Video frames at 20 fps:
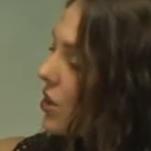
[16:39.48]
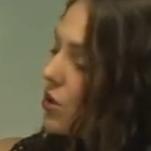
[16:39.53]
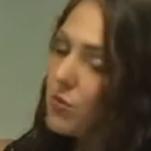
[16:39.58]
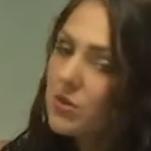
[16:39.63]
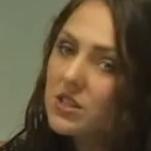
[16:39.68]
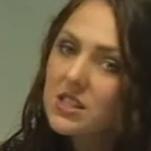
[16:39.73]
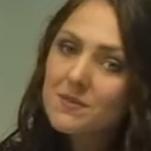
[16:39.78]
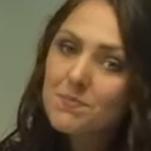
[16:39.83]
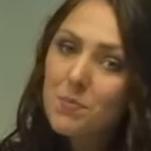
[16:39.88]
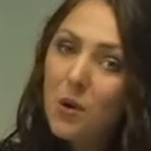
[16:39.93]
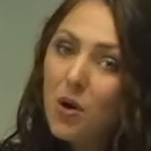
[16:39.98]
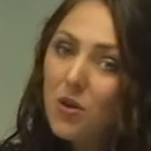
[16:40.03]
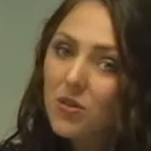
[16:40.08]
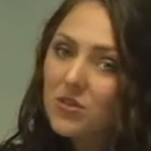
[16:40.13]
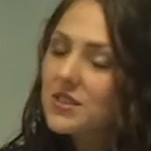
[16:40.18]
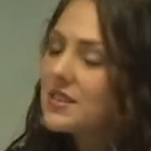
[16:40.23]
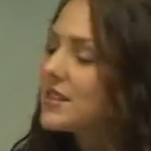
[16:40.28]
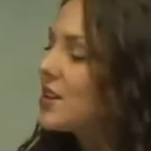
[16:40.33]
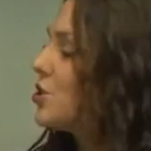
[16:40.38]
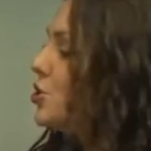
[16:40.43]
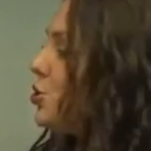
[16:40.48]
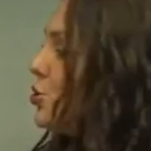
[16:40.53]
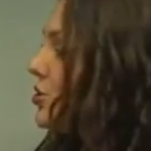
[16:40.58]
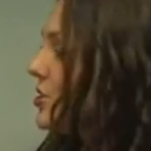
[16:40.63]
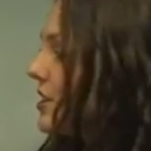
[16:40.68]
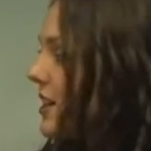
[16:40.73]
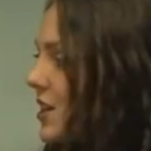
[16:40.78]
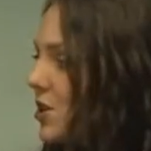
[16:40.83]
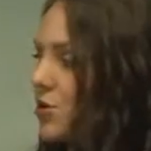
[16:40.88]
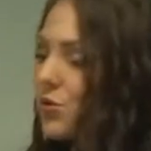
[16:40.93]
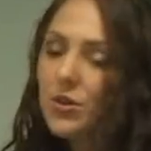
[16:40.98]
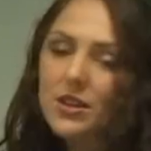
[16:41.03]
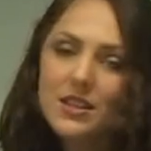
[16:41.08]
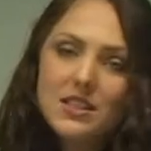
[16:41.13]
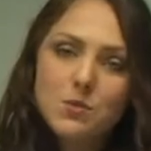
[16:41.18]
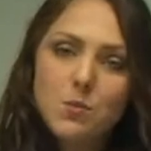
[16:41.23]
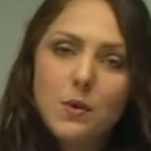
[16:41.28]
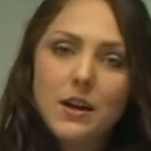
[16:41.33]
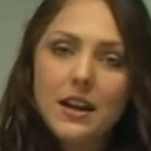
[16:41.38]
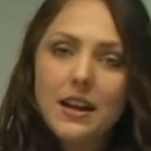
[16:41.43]
the response. You decrease
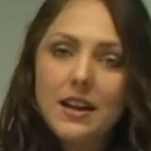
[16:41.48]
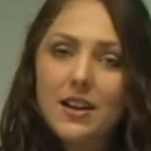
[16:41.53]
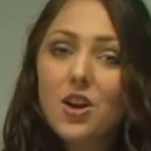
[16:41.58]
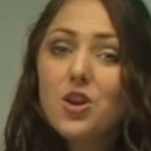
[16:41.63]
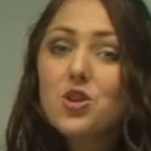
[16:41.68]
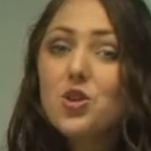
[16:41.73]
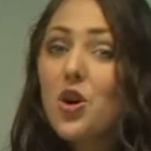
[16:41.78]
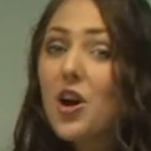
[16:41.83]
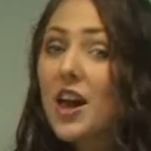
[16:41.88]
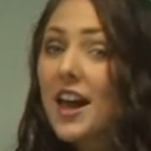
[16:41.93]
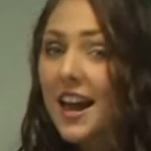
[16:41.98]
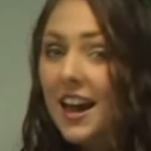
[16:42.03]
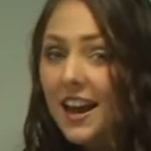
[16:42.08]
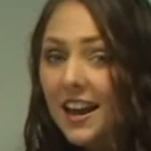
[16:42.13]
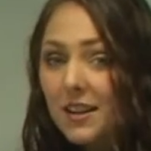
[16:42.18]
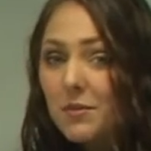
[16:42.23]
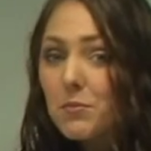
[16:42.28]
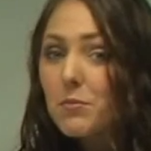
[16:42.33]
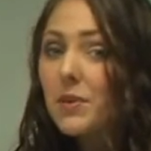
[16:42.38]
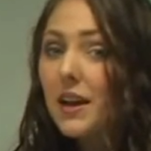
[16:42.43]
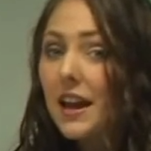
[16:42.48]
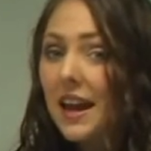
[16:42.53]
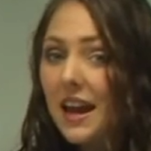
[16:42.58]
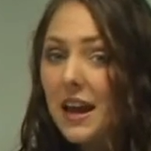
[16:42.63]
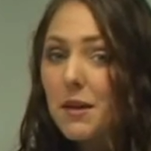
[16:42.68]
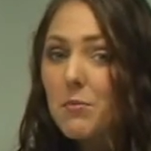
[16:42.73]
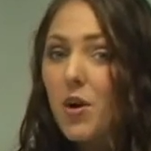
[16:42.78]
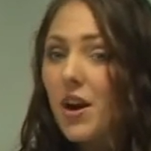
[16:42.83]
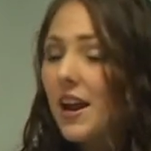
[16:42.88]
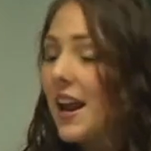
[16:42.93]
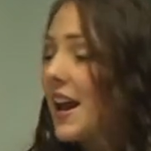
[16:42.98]
sweating. Your hand, hair might